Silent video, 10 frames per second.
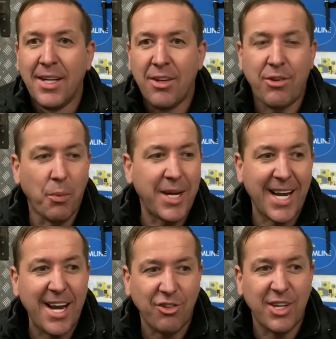So we can
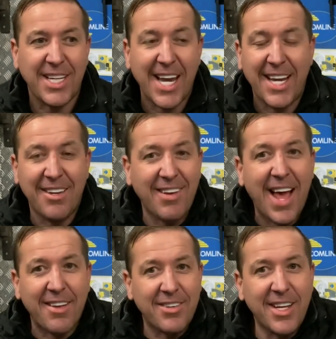actually get this
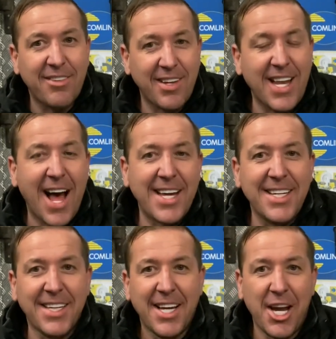out to you today
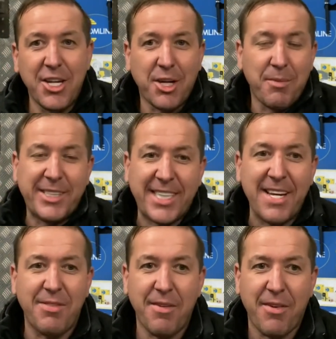and you can
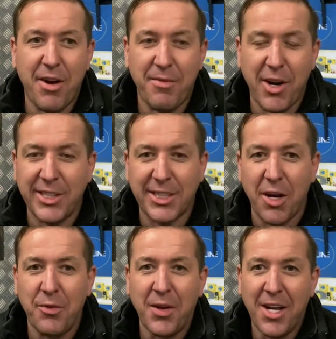receive it very, very
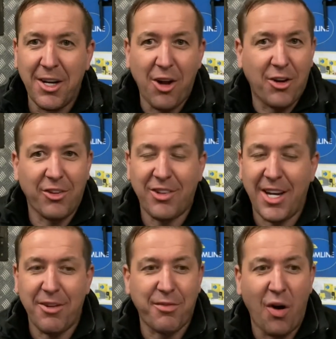soon. Like I said,
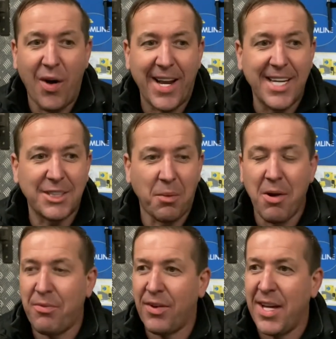it's Friday, so
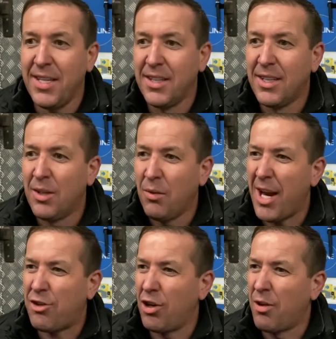hopefully, well,
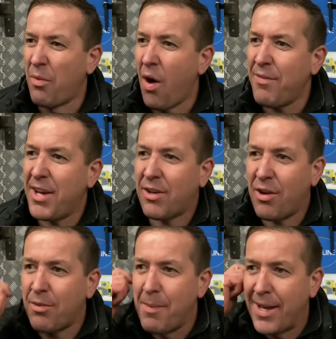it should arrive here,
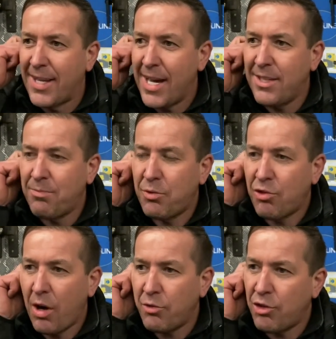Chris, Monday,
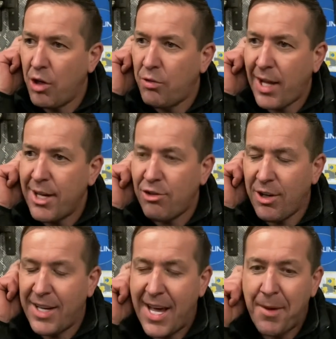stroke Tuesday,
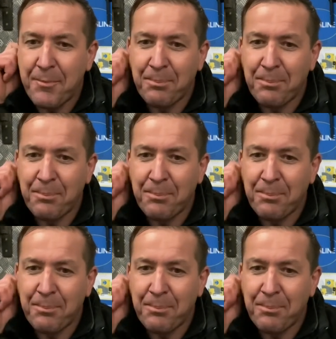shouldn't it?